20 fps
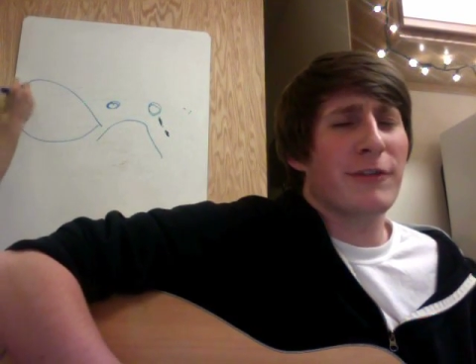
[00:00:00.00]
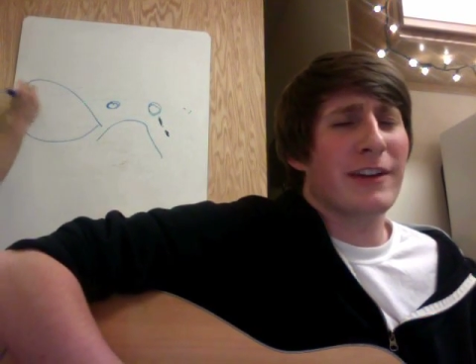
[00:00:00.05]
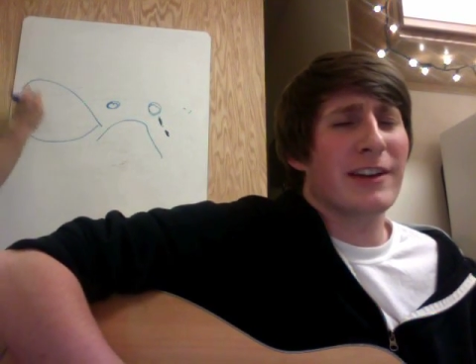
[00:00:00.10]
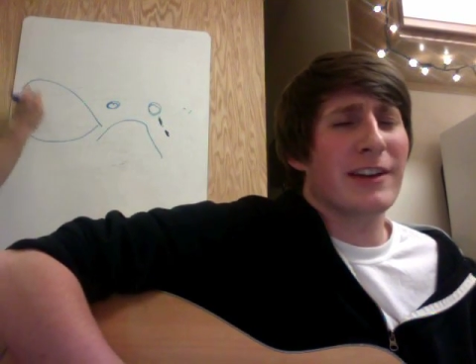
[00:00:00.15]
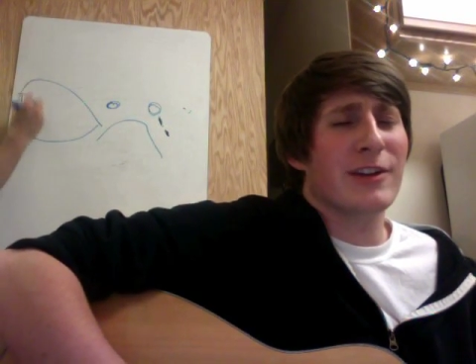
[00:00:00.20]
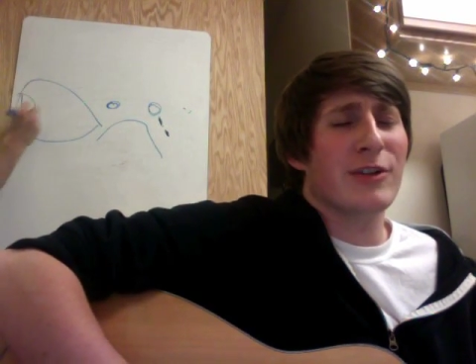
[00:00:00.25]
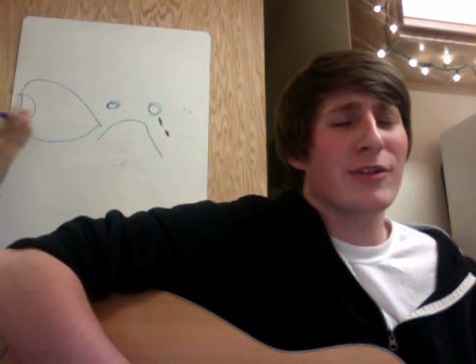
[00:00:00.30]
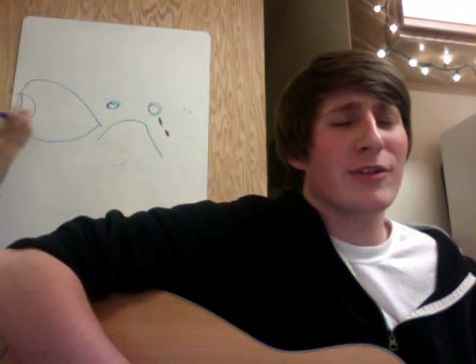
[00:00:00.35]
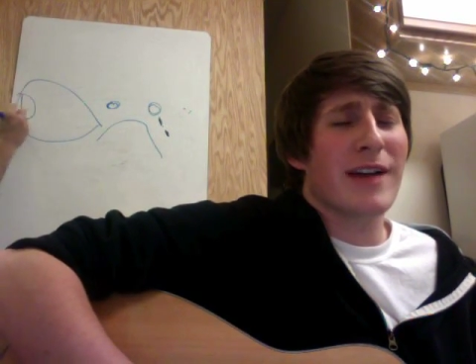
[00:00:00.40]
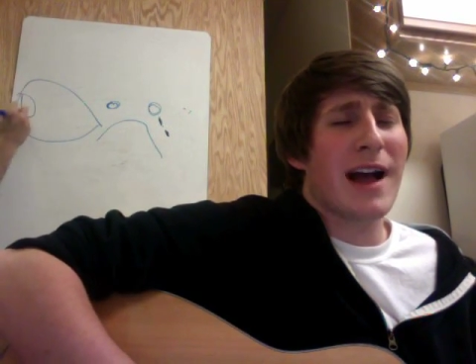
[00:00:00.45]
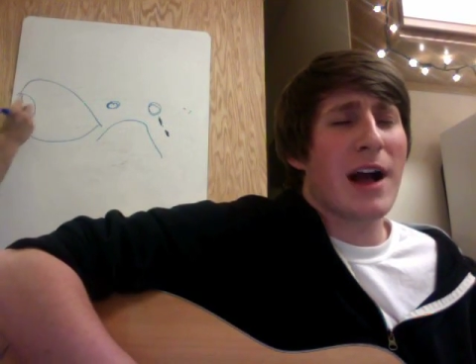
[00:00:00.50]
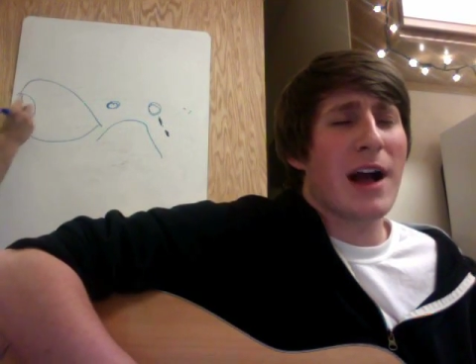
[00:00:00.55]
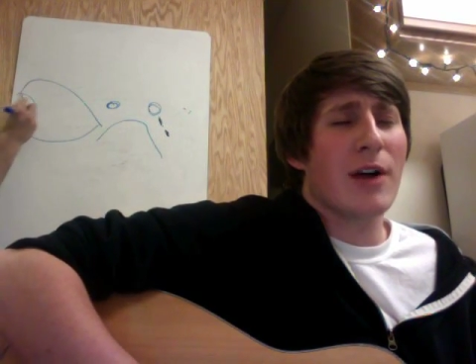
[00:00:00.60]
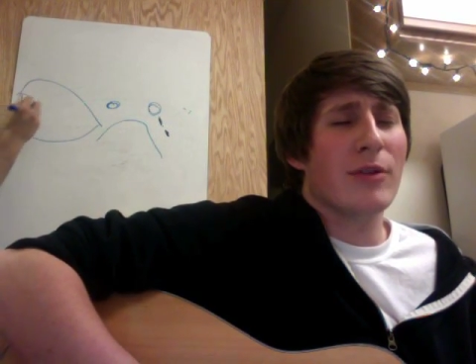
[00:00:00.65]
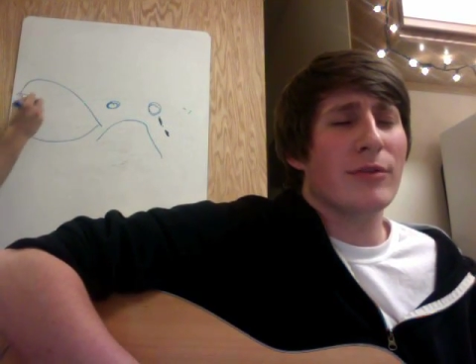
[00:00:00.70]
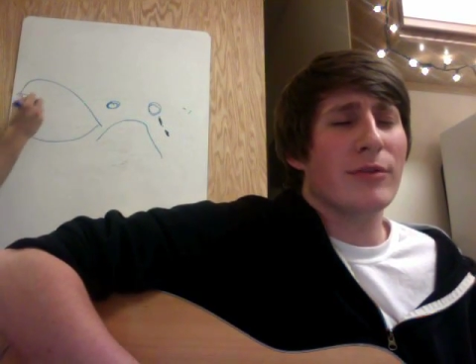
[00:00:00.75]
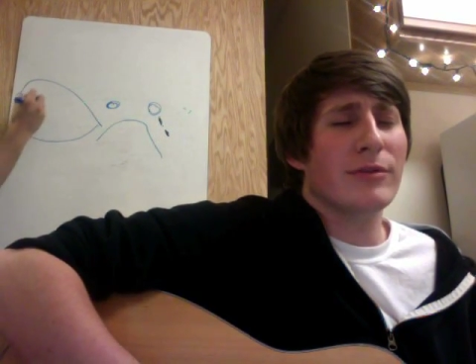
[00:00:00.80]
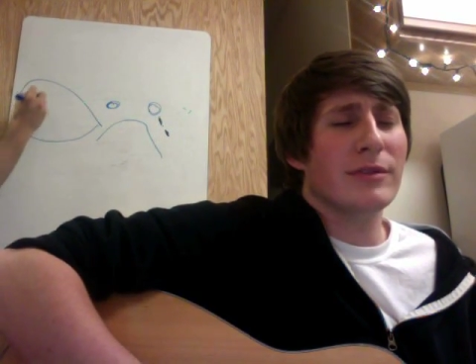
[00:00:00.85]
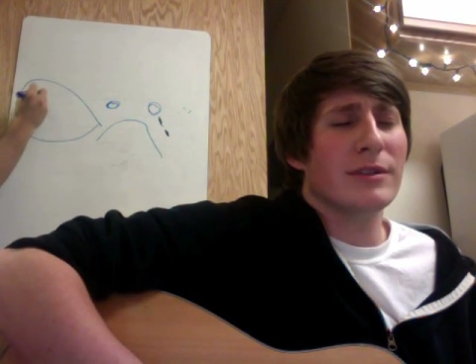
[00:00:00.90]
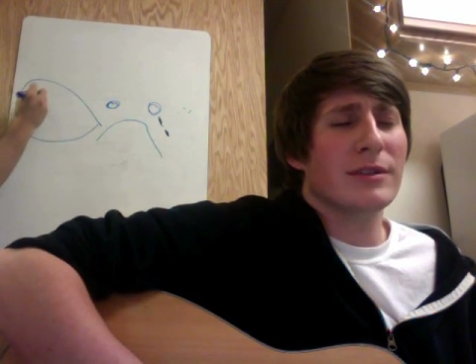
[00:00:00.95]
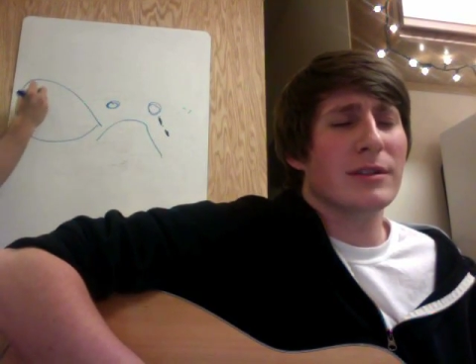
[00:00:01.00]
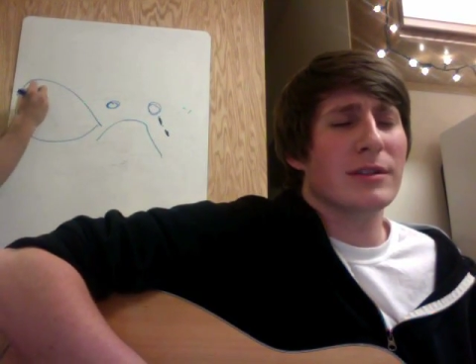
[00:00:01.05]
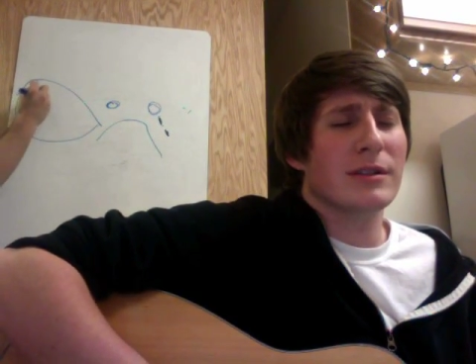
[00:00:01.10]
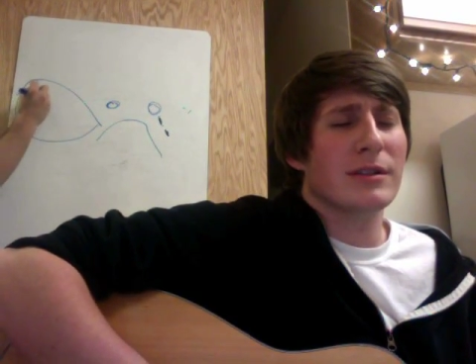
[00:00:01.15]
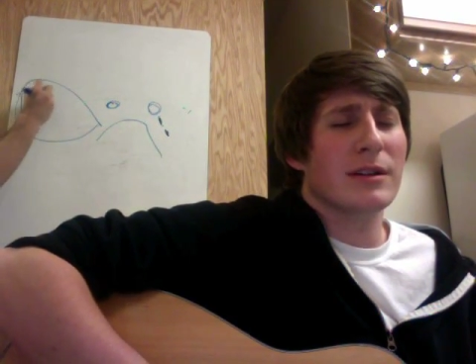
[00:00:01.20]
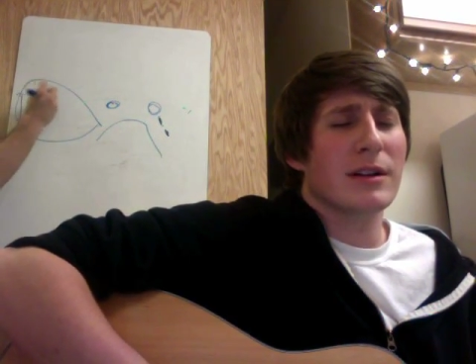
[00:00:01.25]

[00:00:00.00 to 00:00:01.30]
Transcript: figure out